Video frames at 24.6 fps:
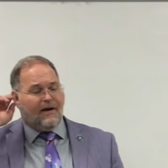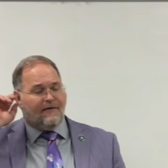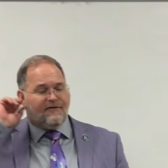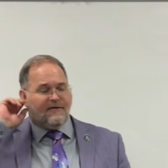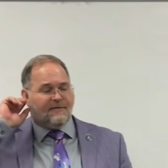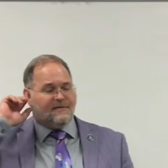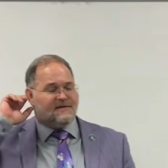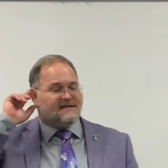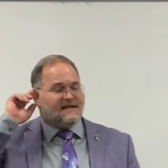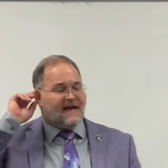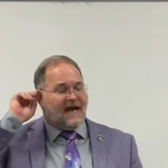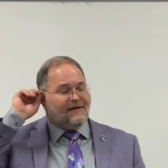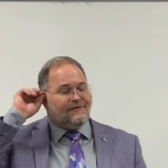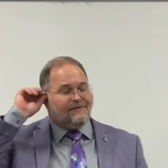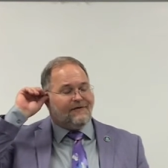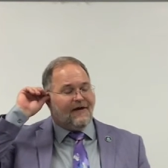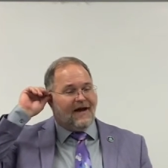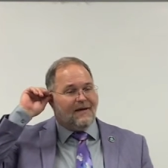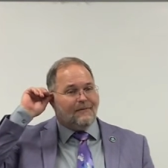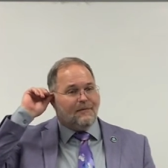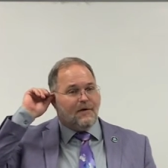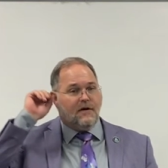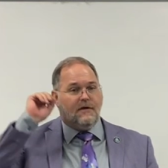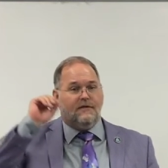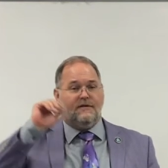from sci-fi
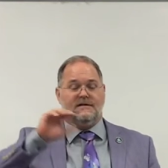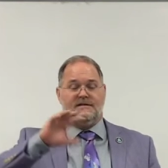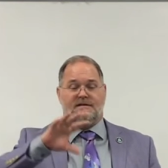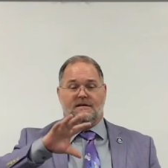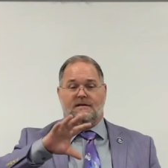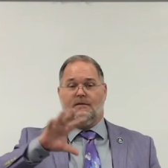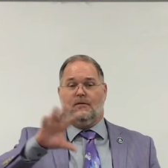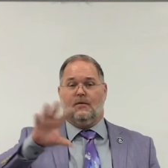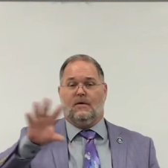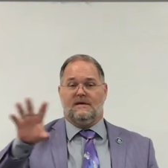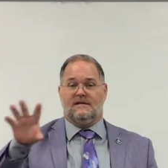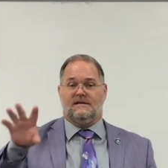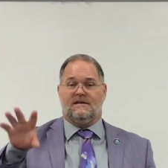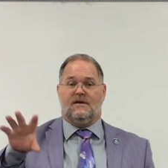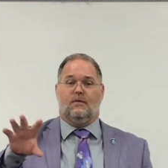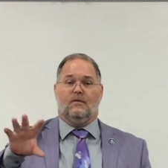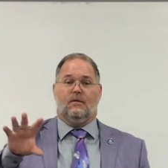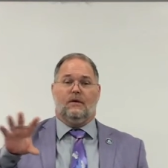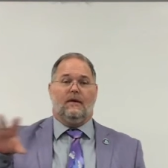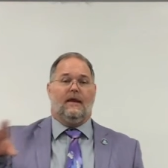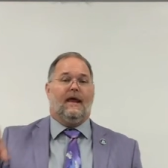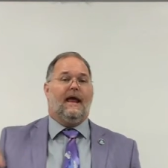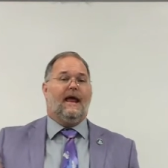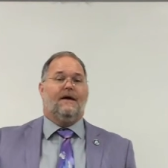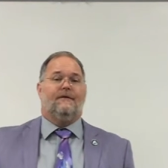movies and the ones that are
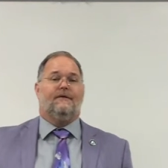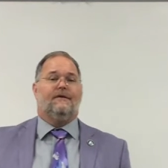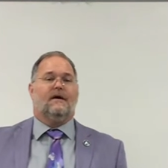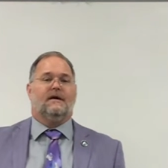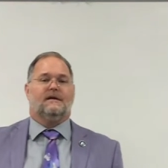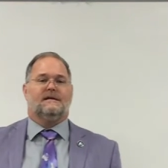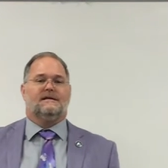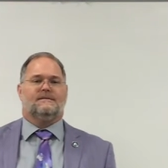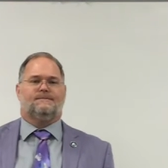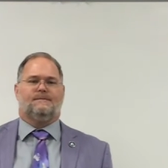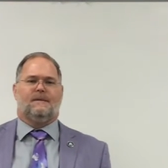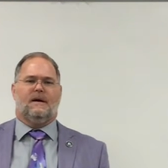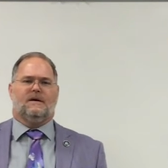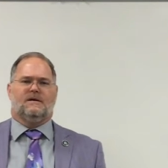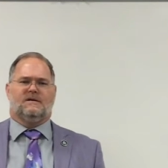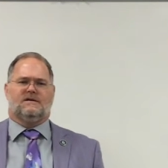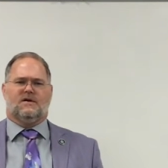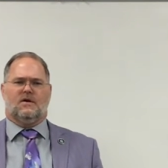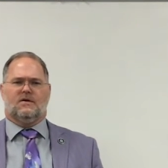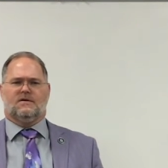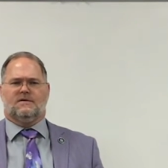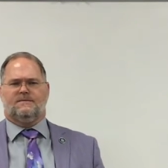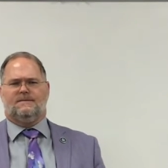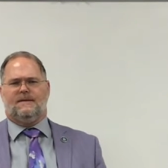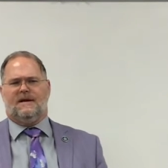really heavy on
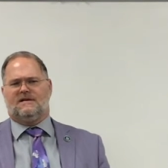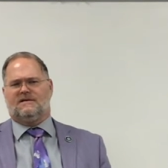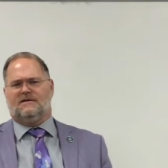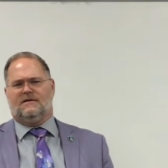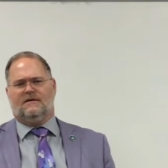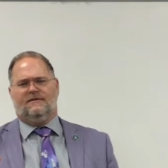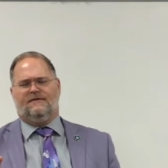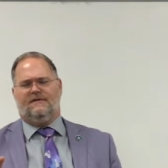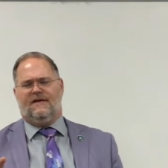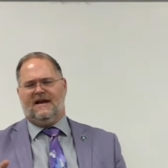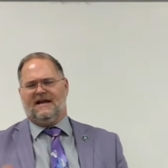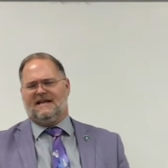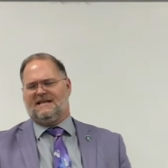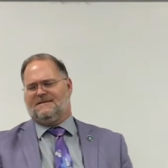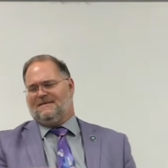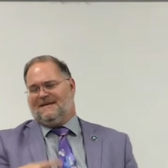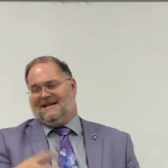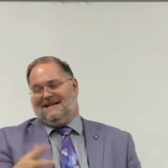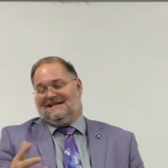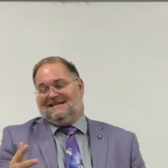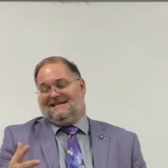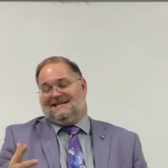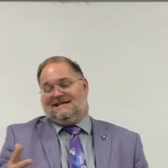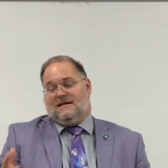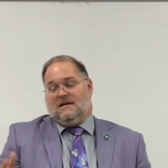special effects
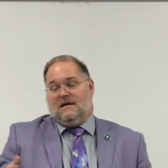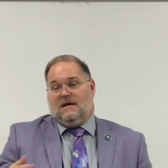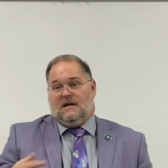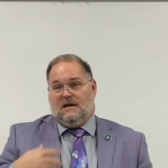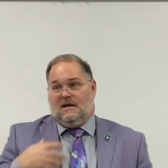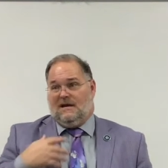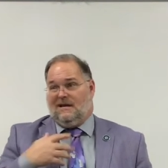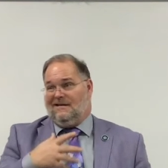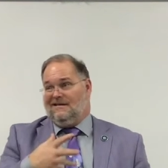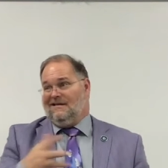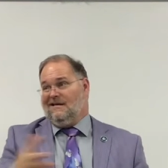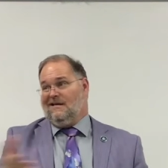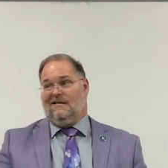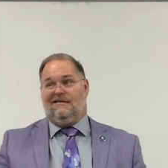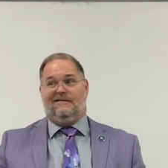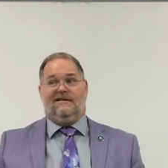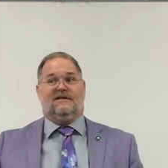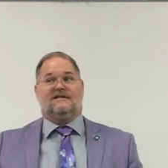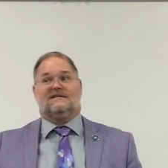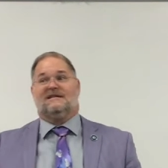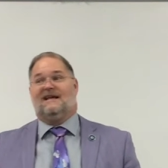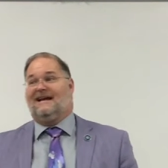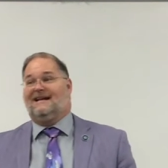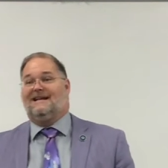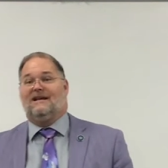because
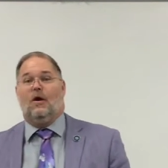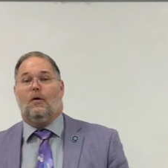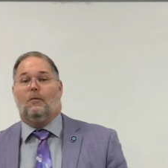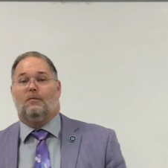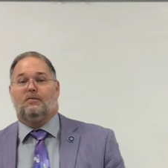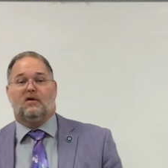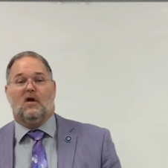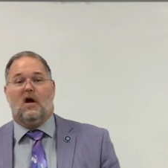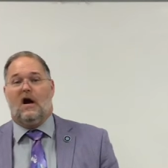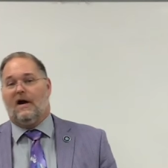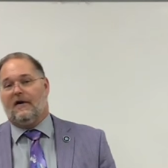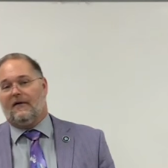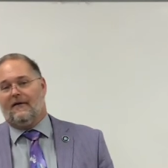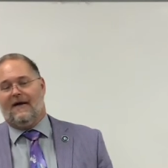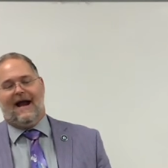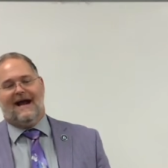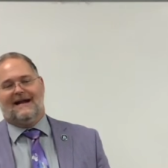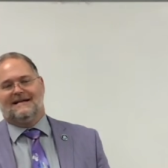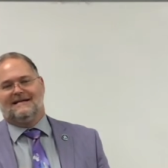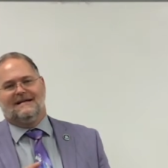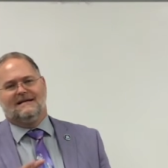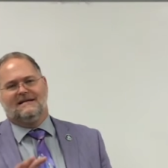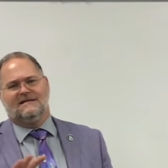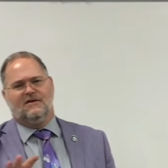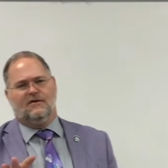there's like no plot or
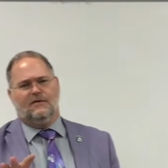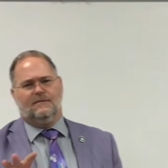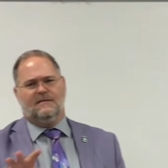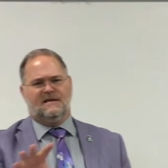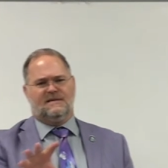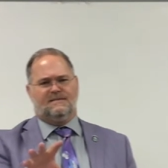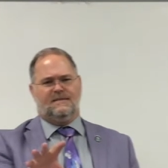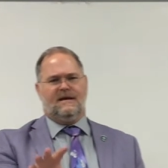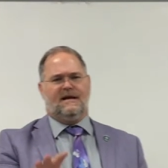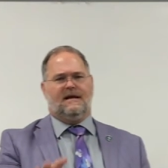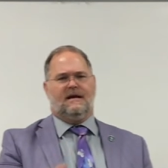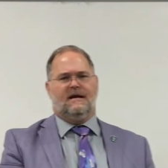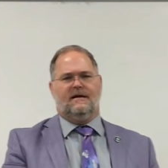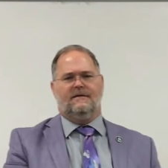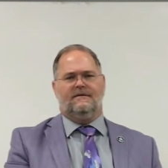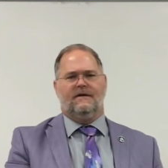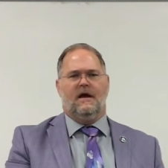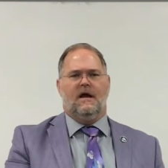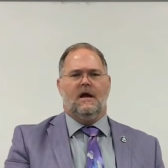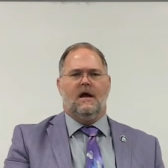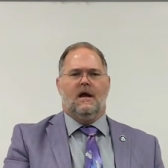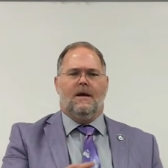acting to them to speak of.